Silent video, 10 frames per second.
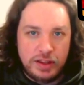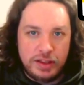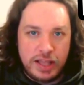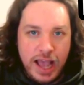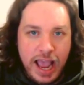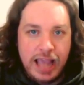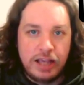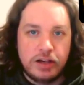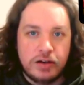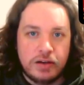the
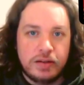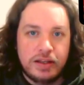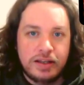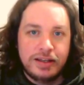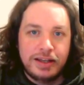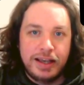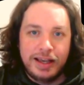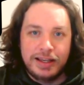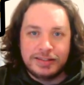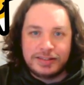angle
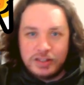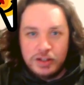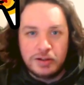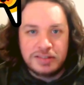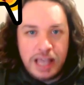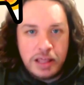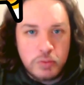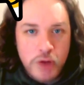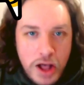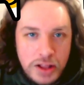is, you know, Seth
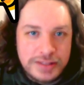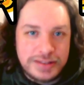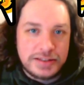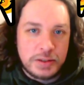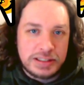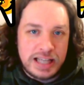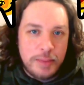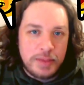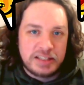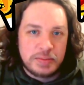Rollins this whole
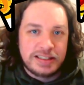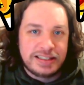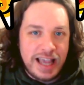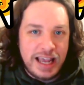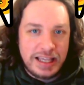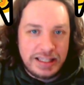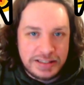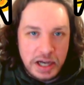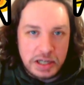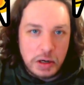time has been saying he's
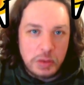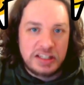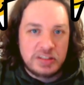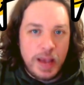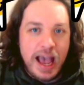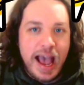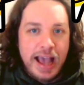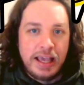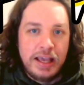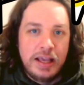got Cody's
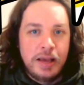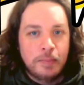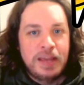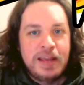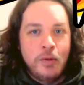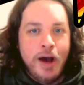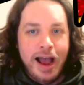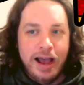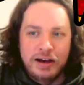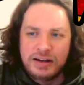back.
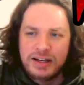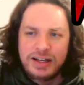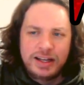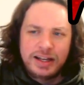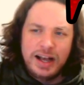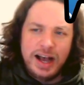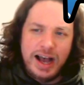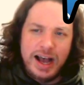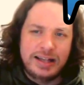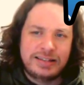Meanwhile,
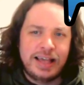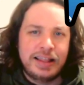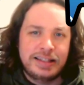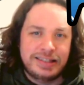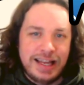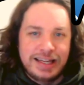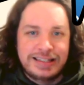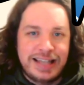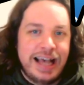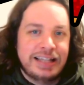uh, Seth is getting
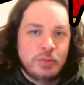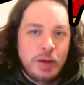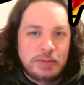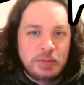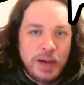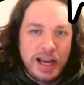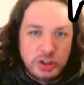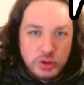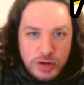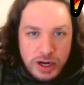his ass whipped by
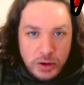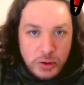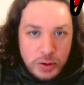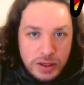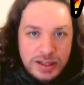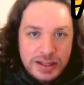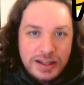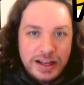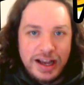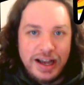Drew
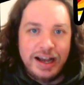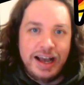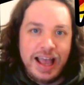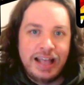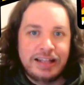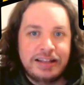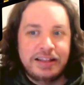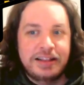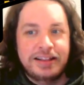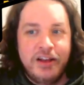uh,
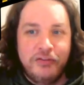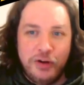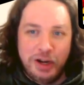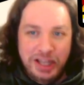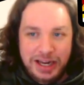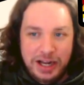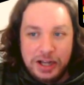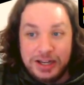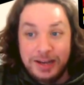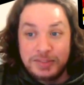and therefore
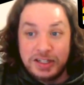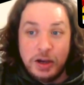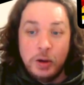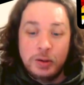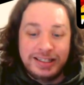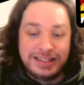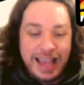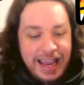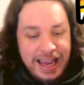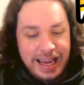cannot come to Cody's
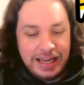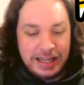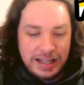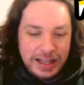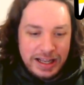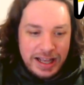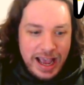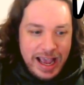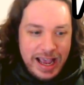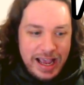aid.
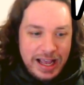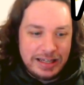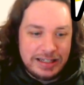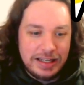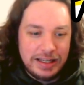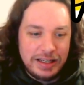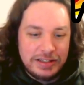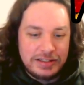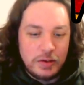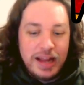And
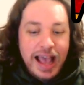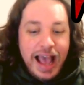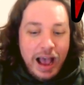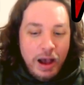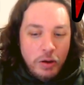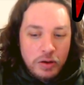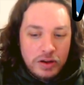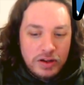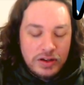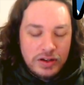so now
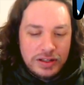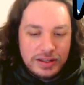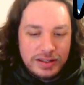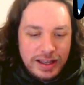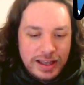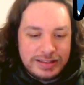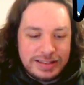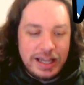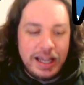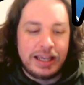it's
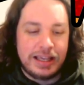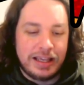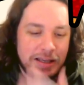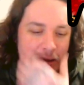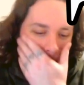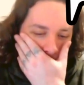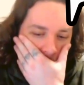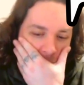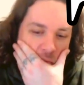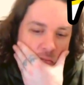like,
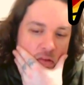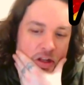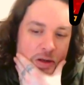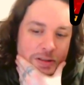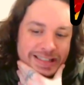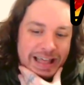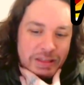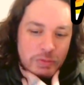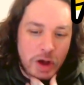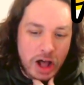you know,
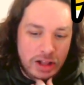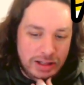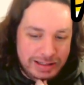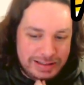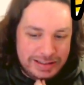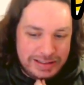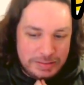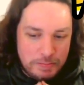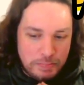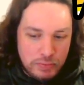Seth Rollins
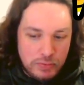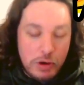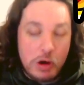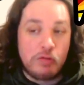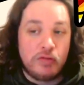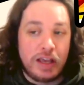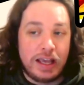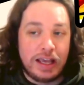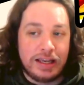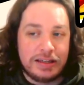
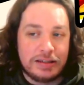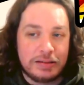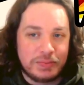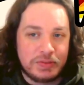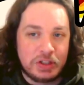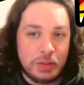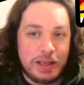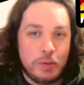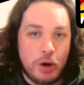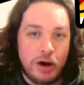proving to
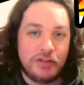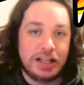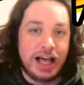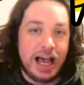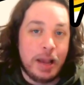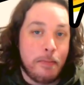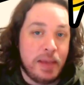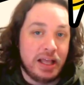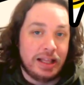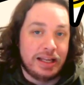be more of a
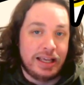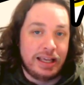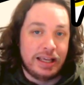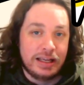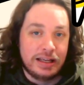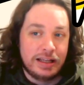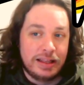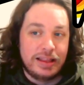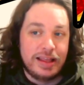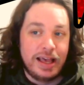liability
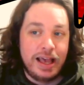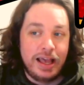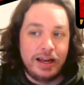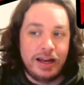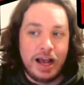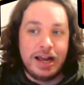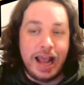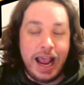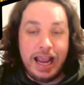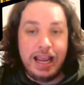than an
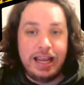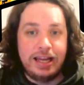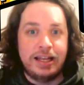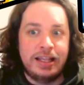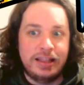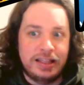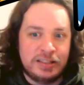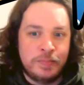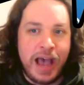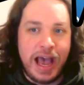aid in
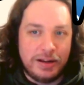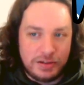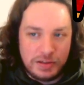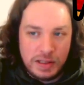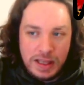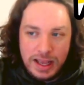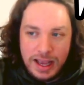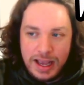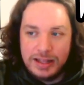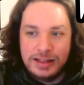this battle.
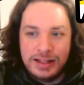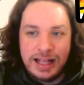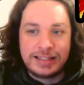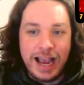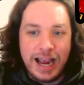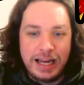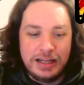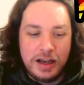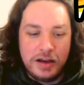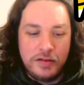And that's kind
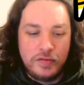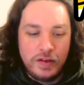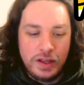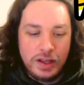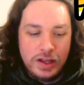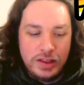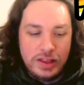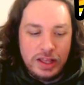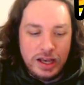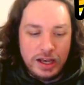of
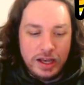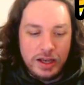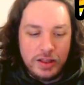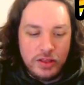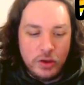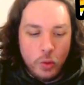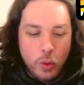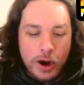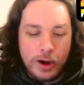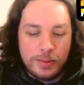the the
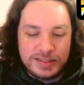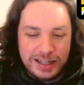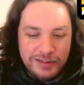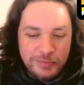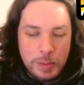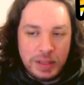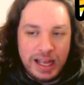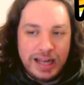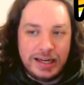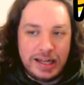worms that have been
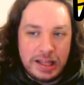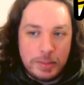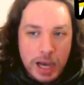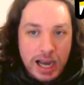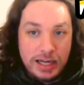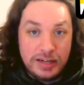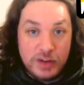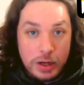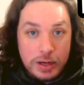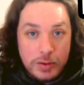planted in the mind of
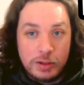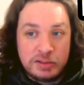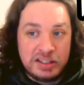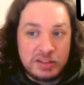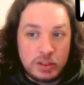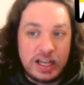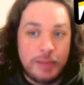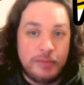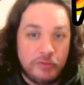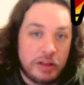Cody Rhodes this whole
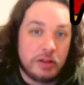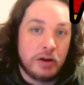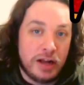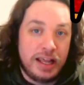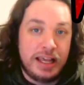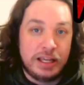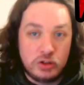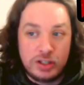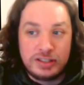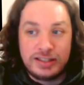time of whether or not he can
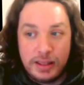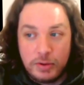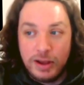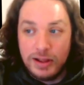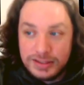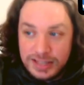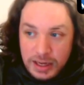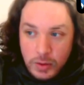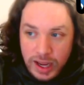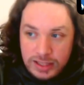trust Seth Rollins,
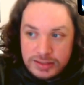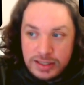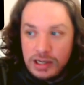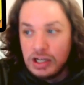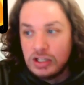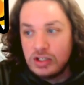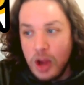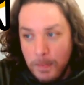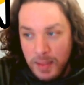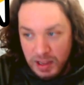anyways. So
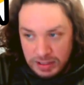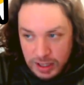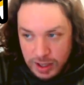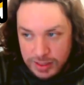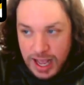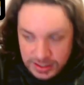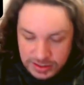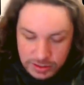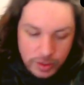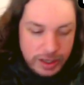you're building on that
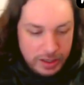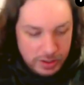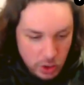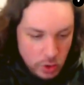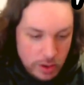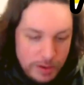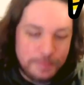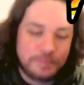story. Cool.